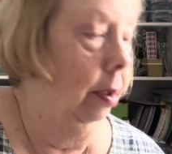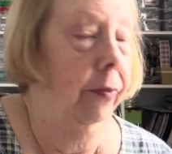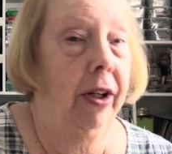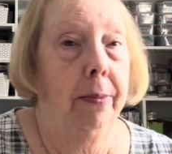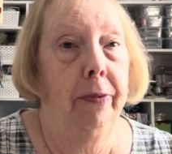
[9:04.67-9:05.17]

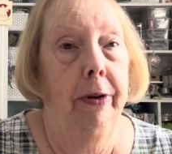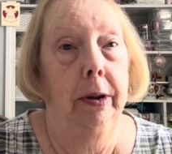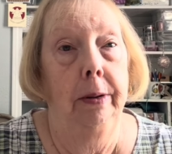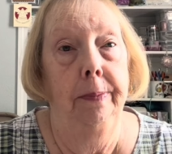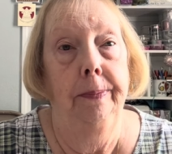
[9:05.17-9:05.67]

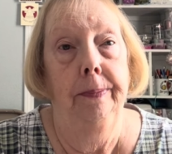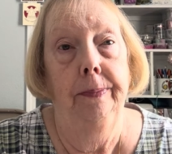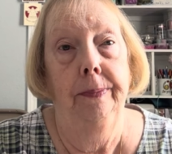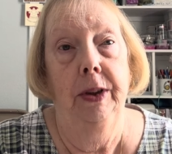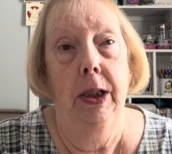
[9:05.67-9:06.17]
fiberfill
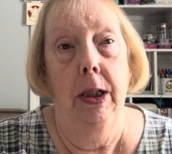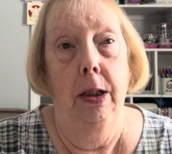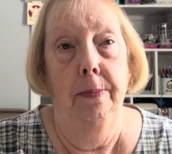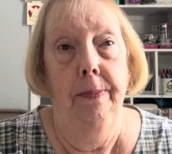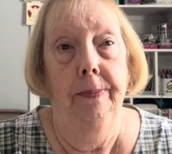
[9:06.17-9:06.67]
to come.